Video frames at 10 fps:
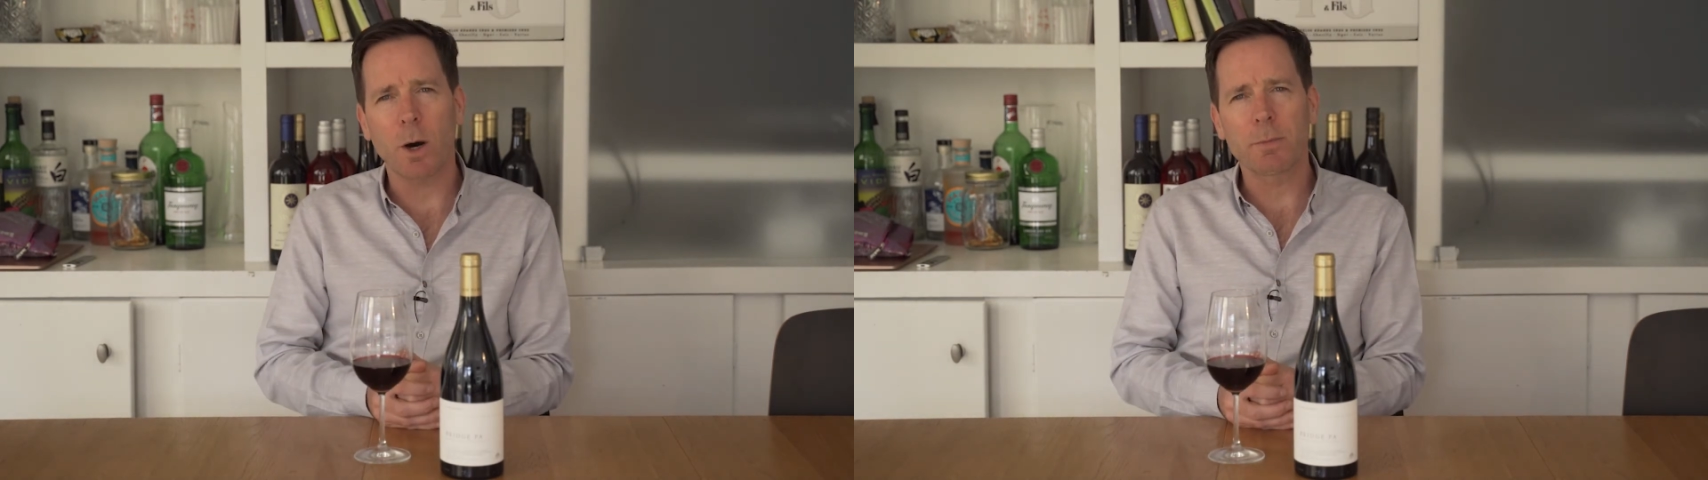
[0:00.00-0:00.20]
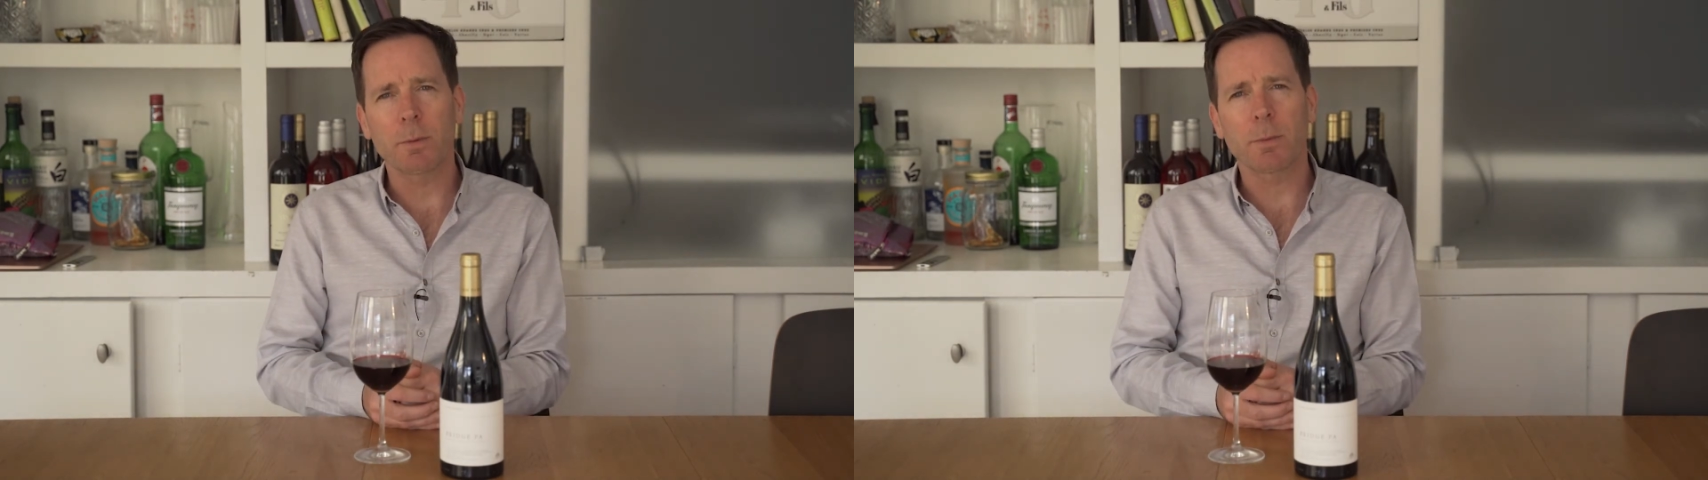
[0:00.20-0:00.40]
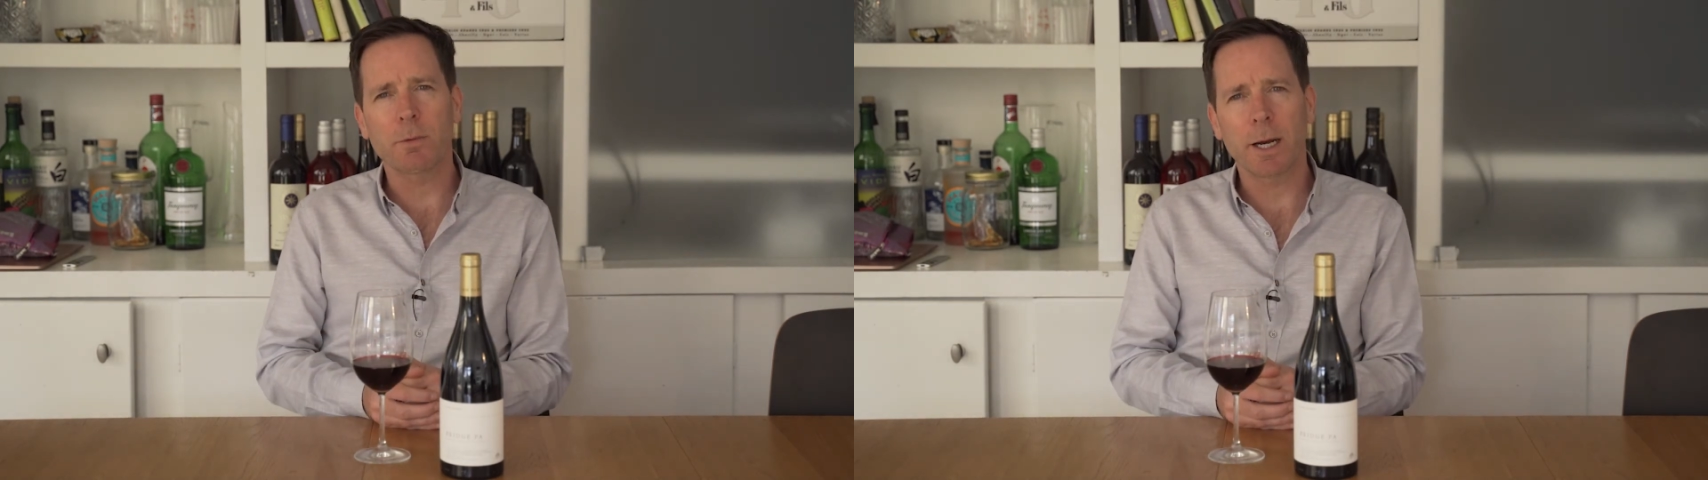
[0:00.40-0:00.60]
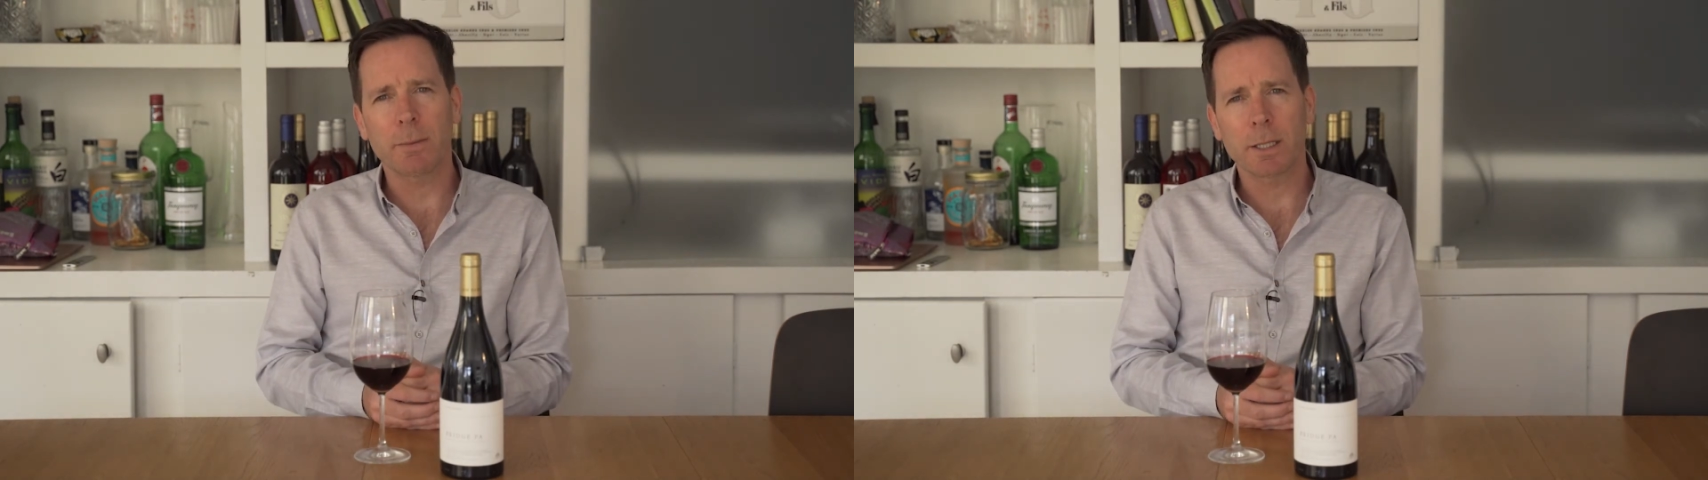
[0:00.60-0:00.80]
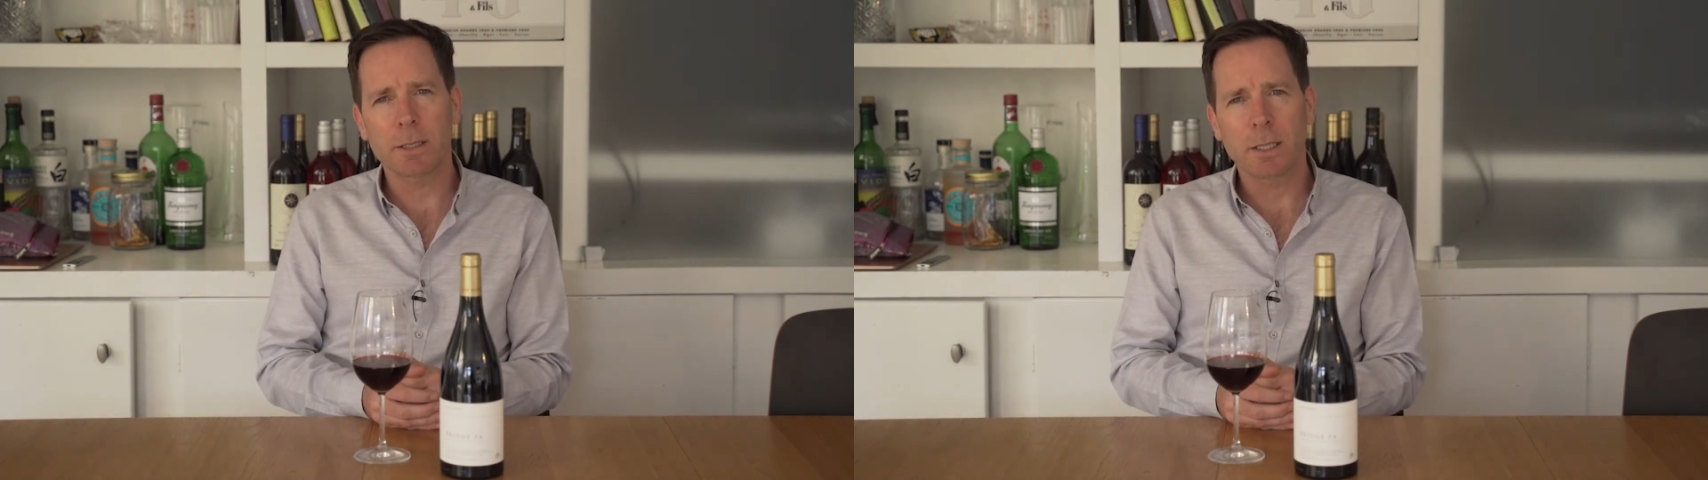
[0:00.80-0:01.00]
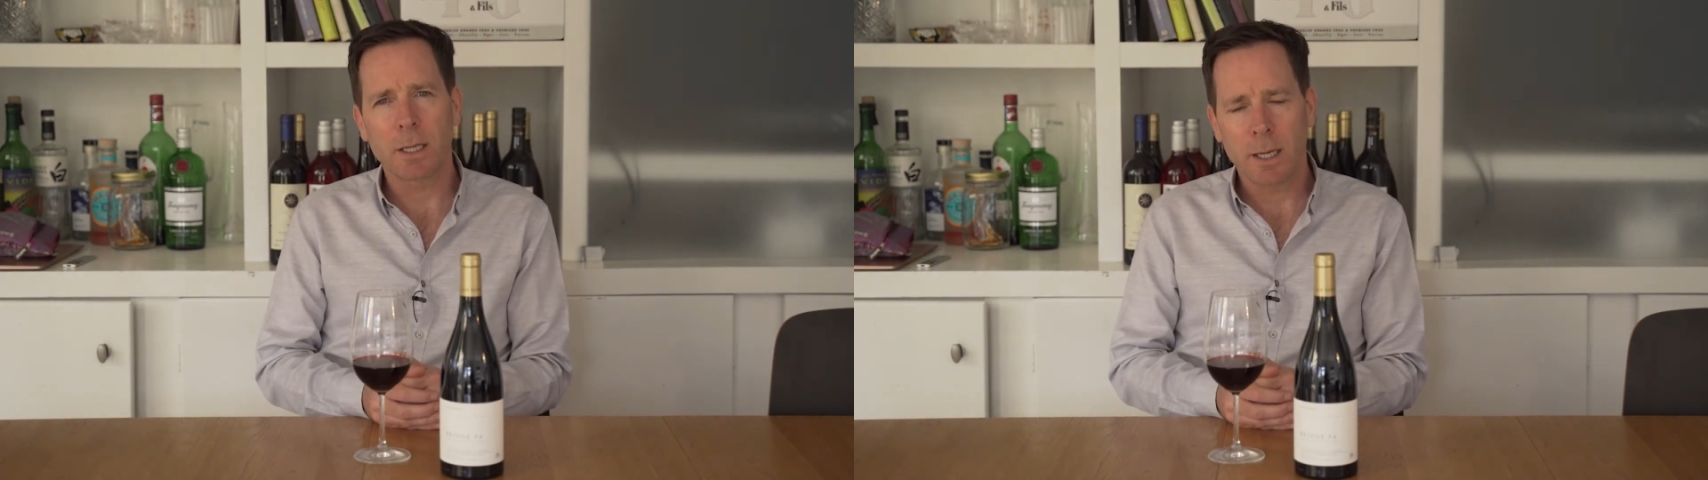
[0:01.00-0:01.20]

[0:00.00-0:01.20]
optimum ripeness.